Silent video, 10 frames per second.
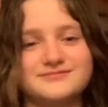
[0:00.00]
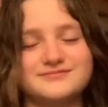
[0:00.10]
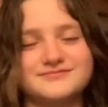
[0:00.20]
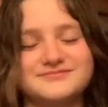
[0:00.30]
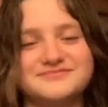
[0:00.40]

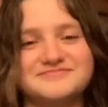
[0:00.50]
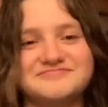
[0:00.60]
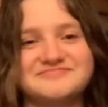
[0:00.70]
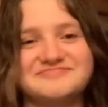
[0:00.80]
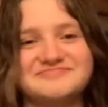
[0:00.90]

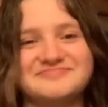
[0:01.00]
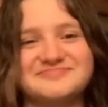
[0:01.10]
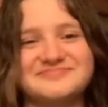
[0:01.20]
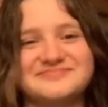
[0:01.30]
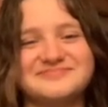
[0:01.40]

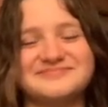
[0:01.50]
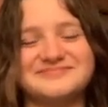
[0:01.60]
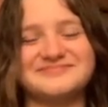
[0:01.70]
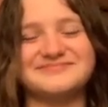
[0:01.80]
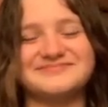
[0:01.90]

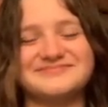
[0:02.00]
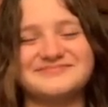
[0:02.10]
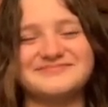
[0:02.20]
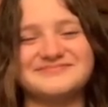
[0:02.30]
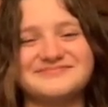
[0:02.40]

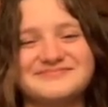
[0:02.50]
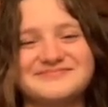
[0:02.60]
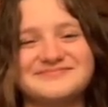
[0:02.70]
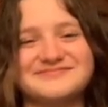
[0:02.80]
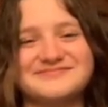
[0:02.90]

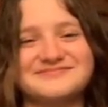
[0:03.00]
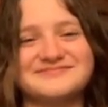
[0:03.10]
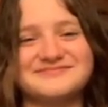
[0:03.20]
[no speech]